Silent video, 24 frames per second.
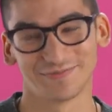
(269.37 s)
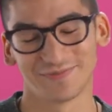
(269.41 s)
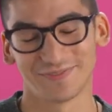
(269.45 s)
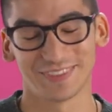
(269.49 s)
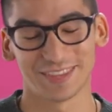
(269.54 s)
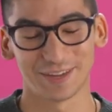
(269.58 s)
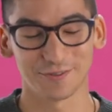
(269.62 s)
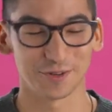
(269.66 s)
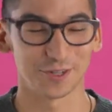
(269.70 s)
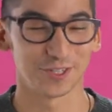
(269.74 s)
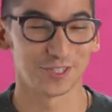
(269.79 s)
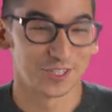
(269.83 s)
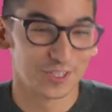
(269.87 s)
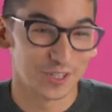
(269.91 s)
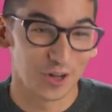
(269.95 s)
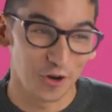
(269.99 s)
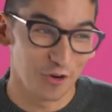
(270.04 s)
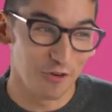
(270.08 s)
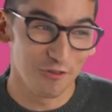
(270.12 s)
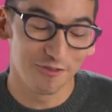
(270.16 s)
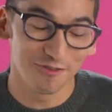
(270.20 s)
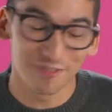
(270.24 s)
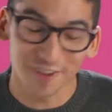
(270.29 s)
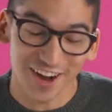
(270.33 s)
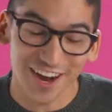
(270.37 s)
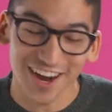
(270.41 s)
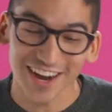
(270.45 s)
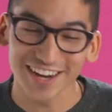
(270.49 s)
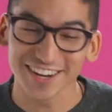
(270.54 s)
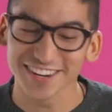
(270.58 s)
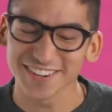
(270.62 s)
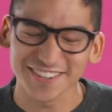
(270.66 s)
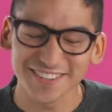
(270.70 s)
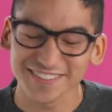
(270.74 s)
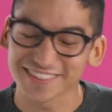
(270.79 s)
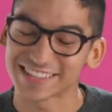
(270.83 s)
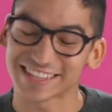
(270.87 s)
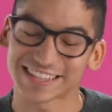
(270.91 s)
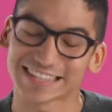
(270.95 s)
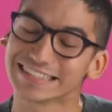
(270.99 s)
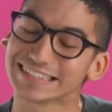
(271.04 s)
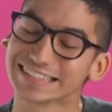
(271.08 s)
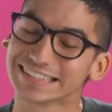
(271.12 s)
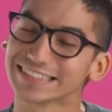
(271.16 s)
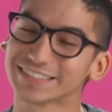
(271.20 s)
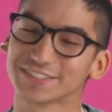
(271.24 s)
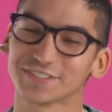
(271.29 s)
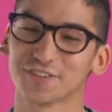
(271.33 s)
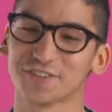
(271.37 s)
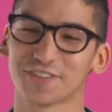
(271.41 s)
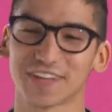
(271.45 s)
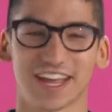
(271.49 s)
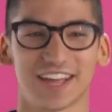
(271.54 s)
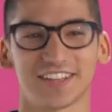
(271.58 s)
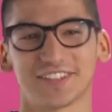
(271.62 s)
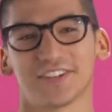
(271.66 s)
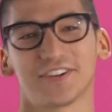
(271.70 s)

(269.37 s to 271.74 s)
they were so fire that they had